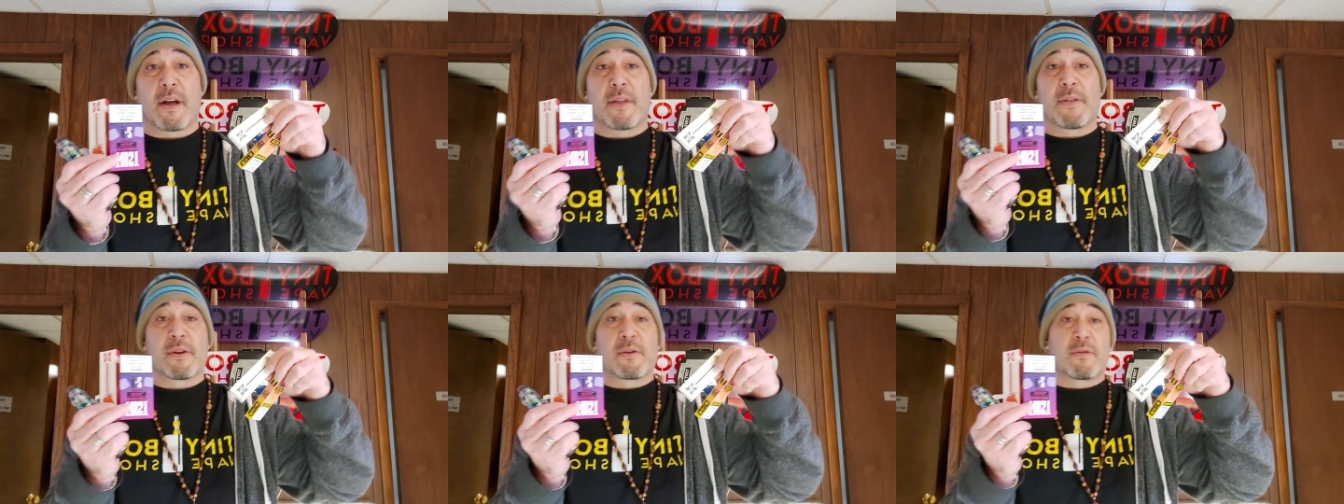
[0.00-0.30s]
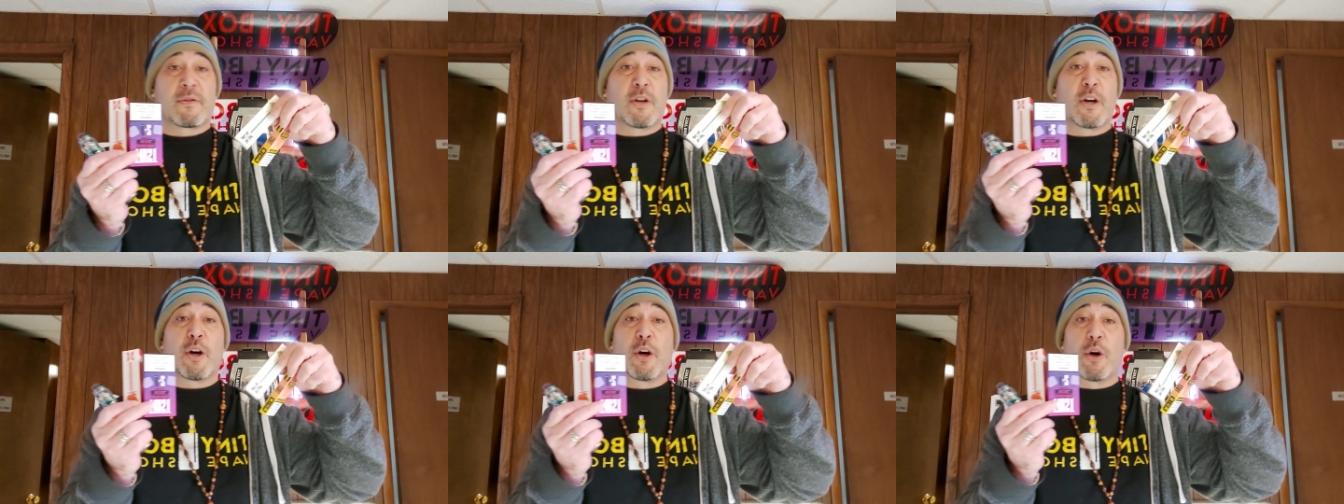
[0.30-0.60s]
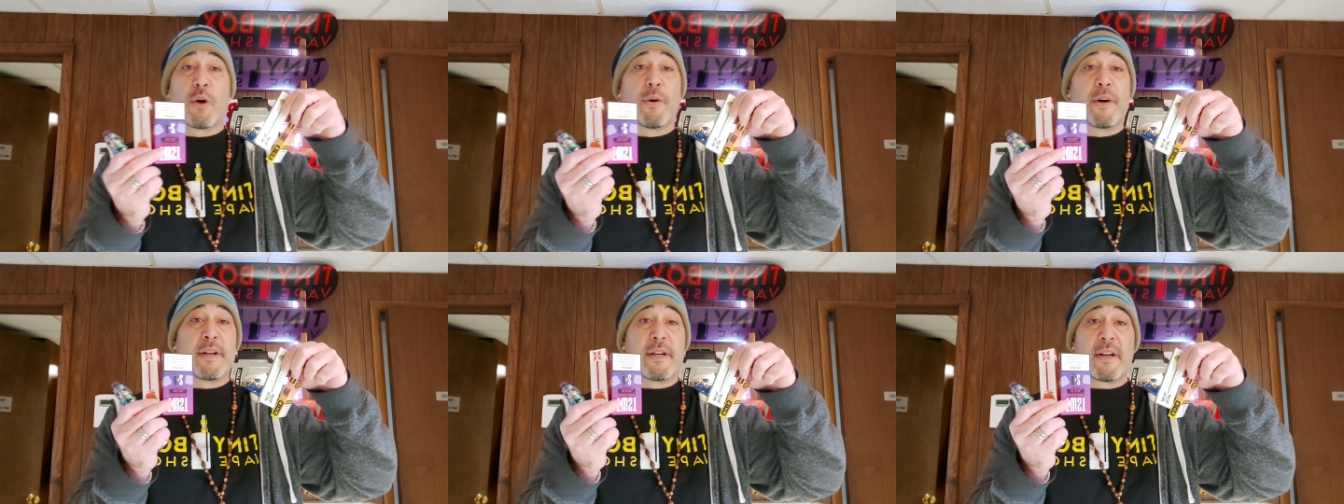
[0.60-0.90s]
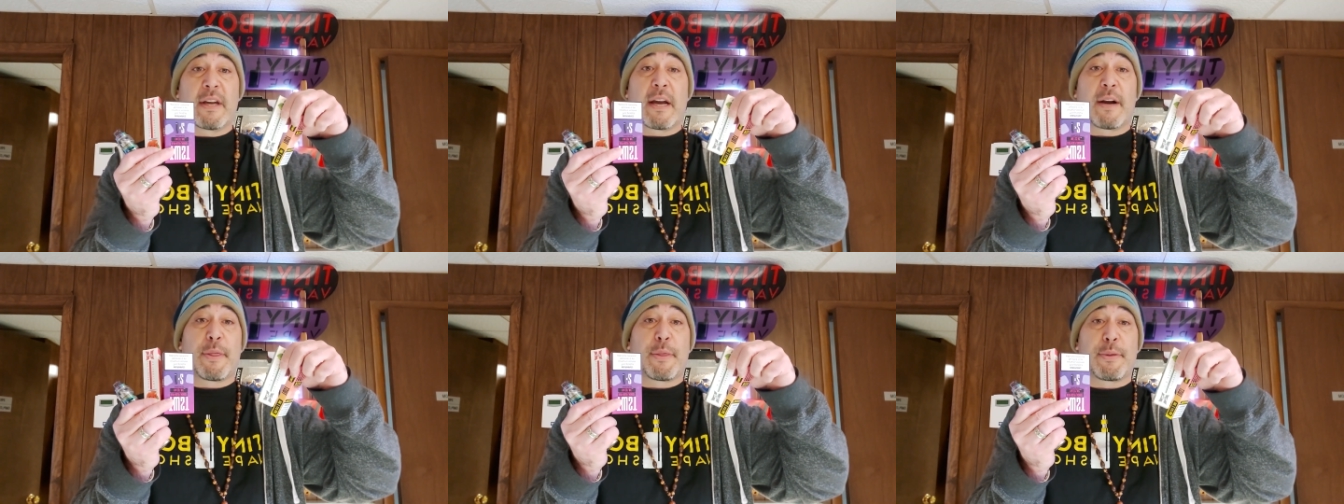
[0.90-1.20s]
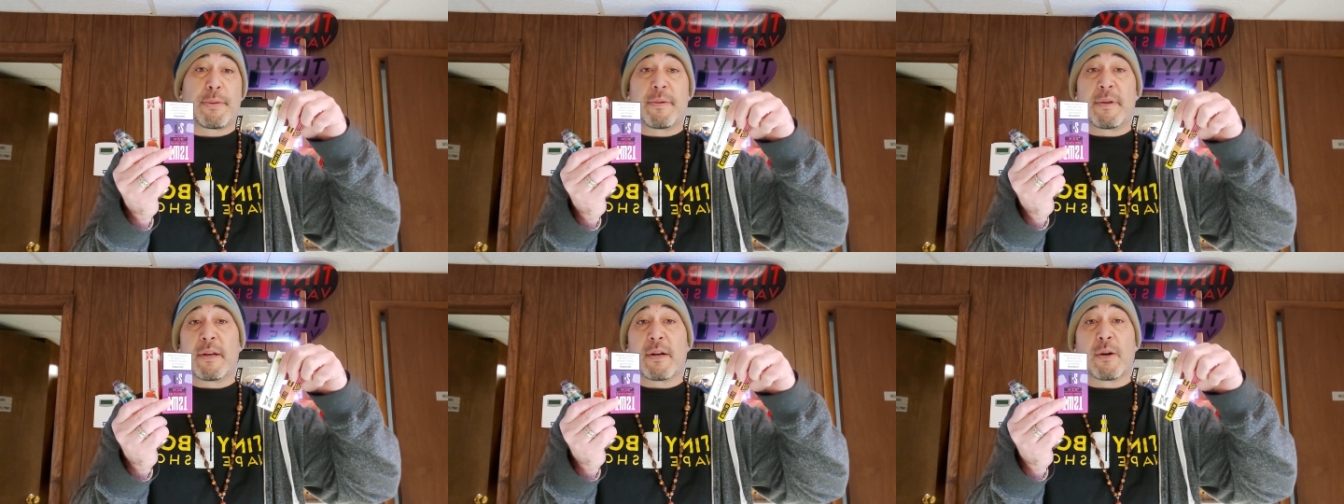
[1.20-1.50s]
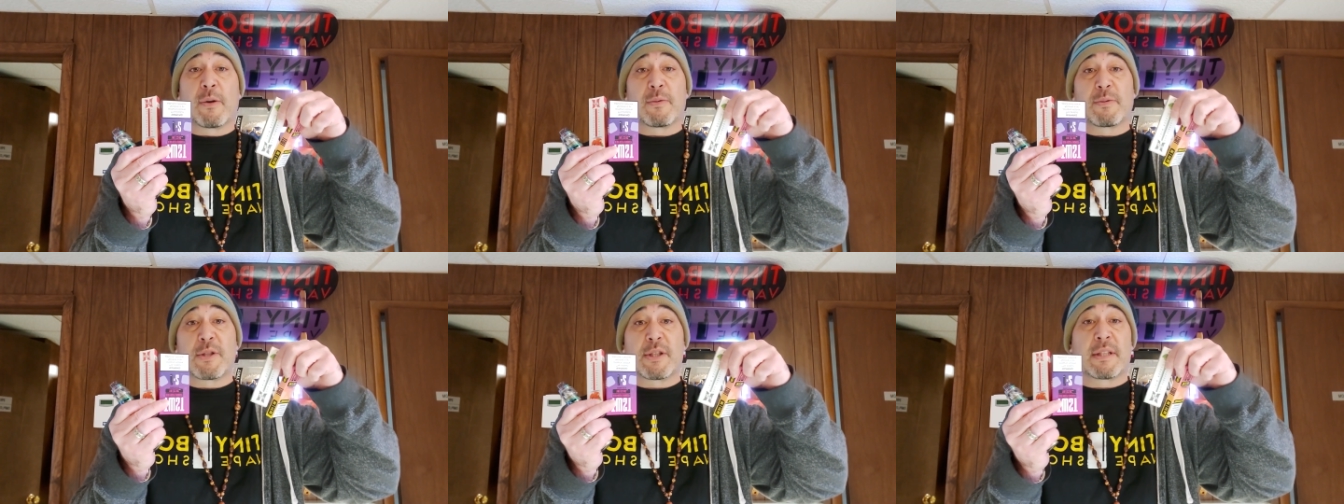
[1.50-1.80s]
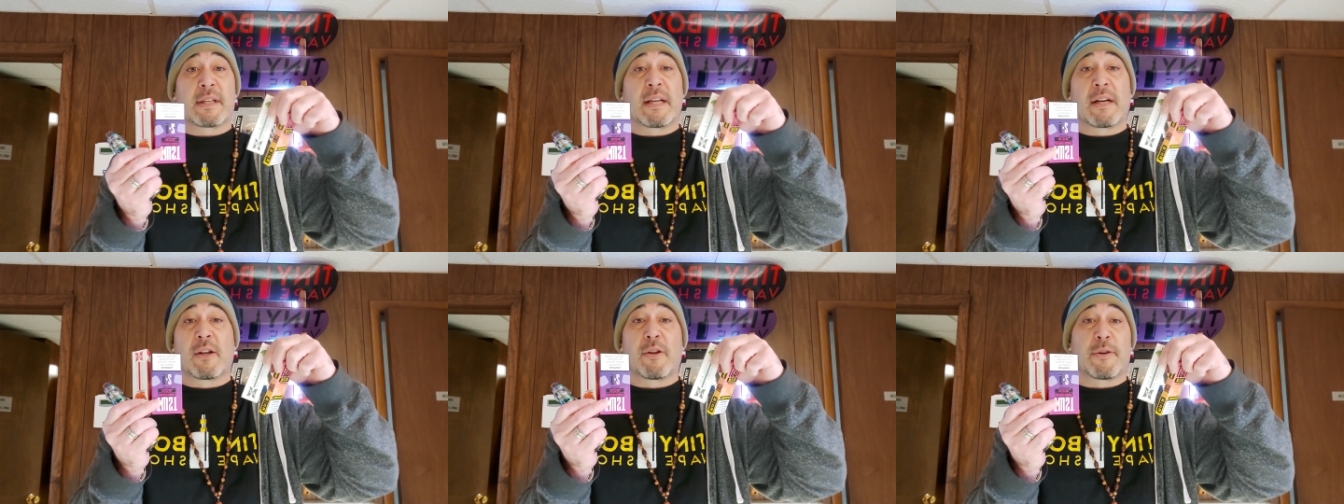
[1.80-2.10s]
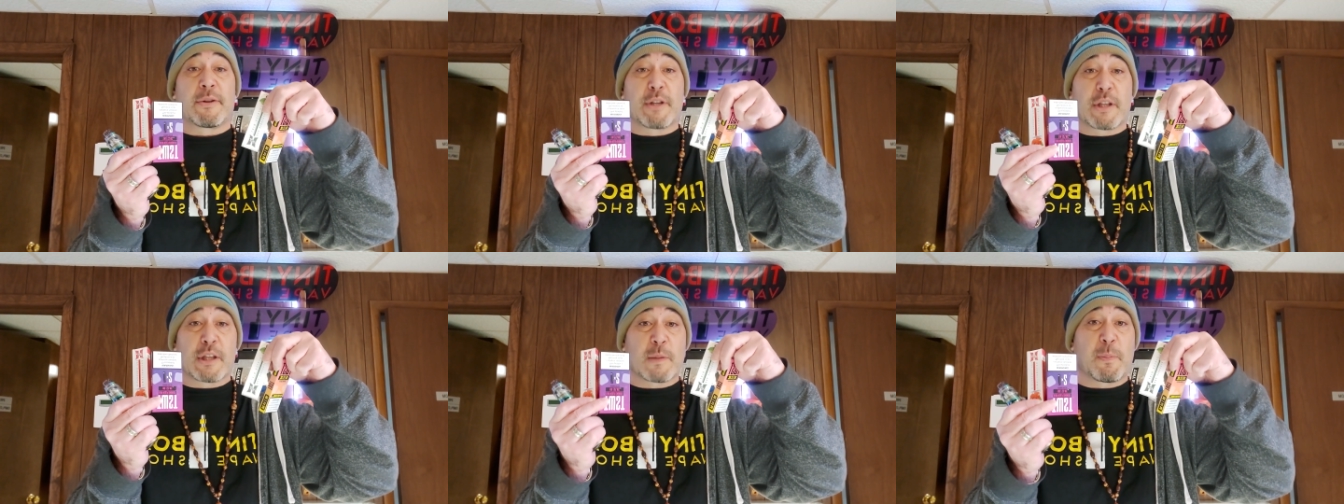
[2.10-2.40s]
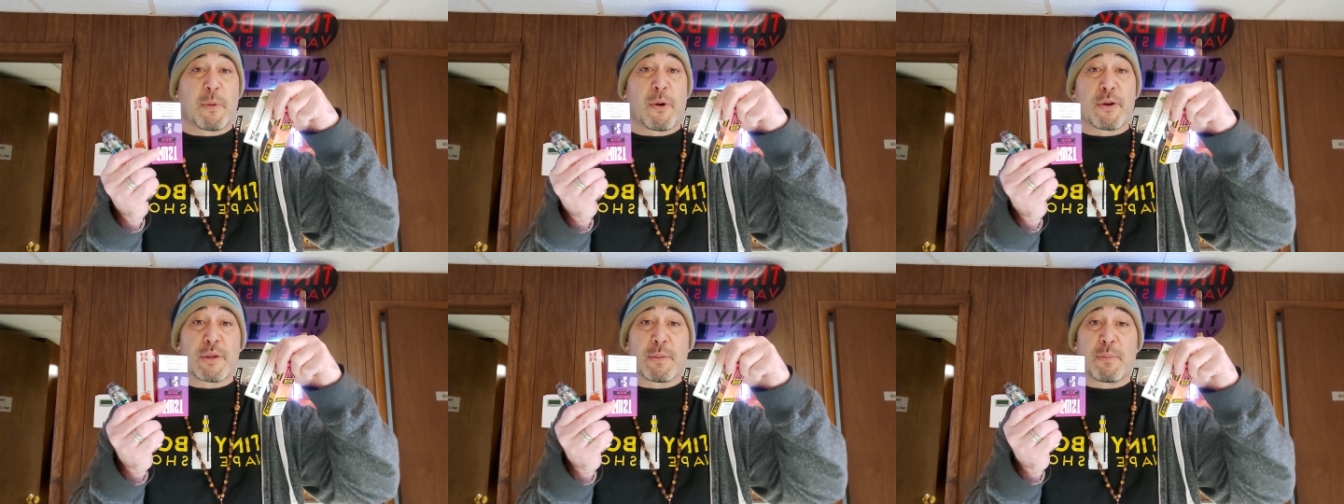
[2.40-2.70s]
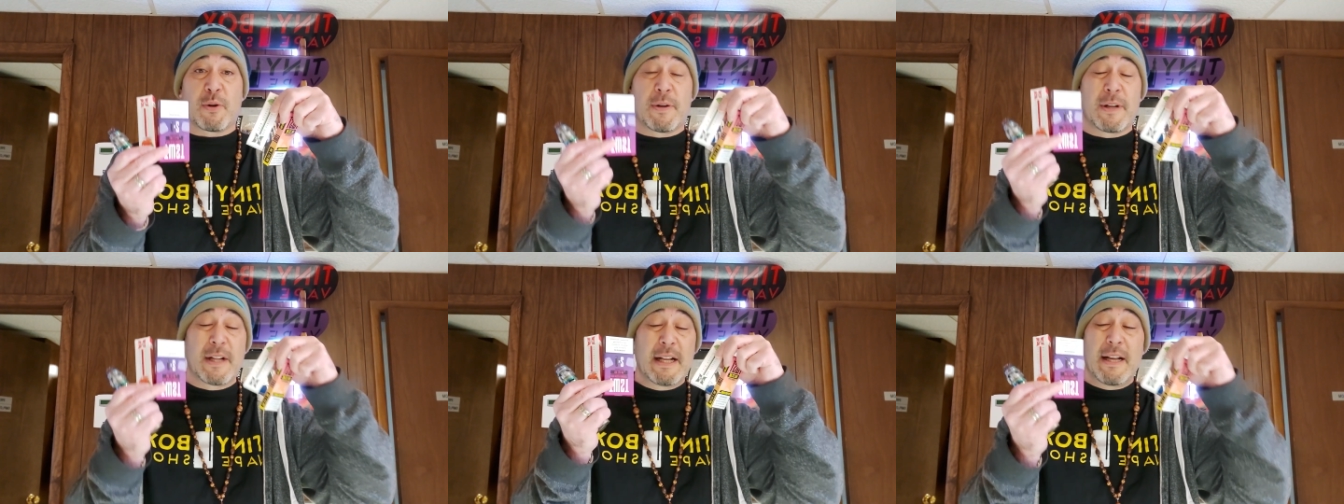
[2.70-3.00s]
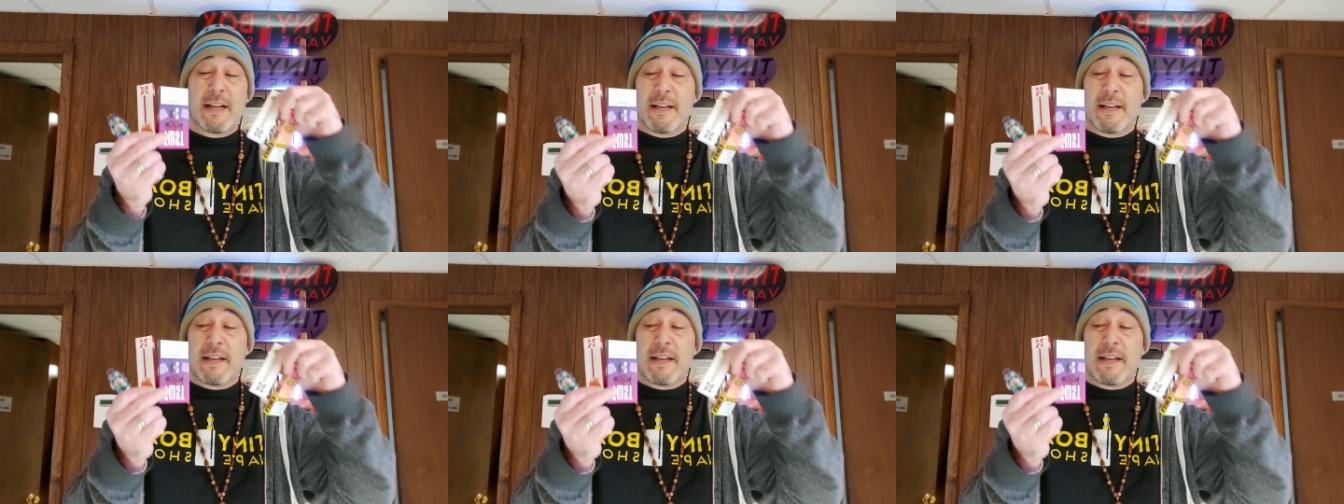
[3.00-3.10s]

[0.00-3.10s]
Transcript: on the go and you gotta, just get a little disposable.